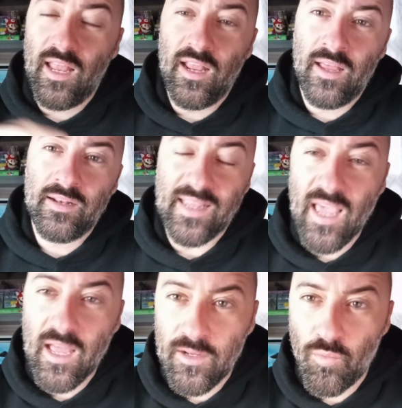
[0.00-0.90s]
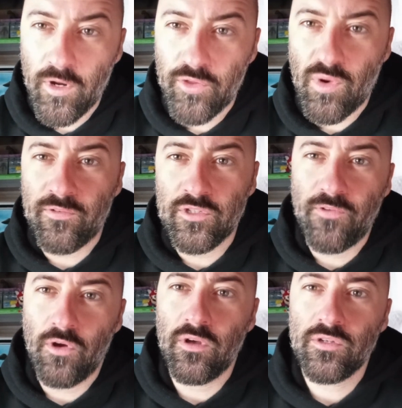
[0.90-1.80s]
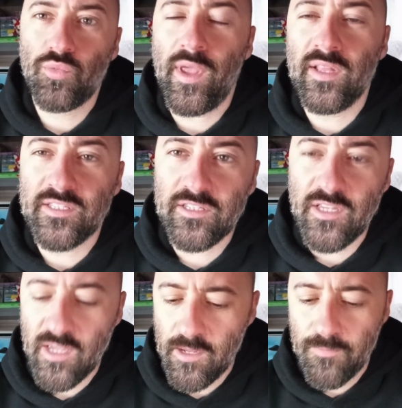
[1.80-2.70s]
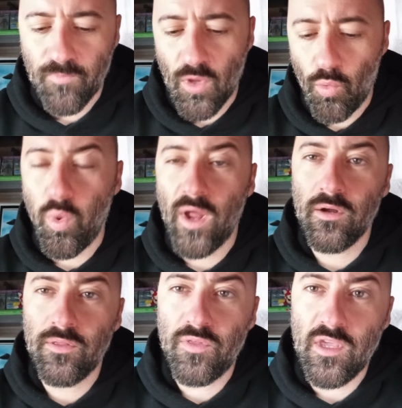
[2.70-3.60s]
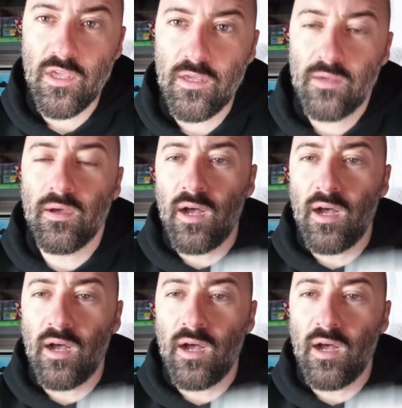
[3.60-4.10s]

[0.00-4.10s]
And again, in one of the reference photos, we can see where the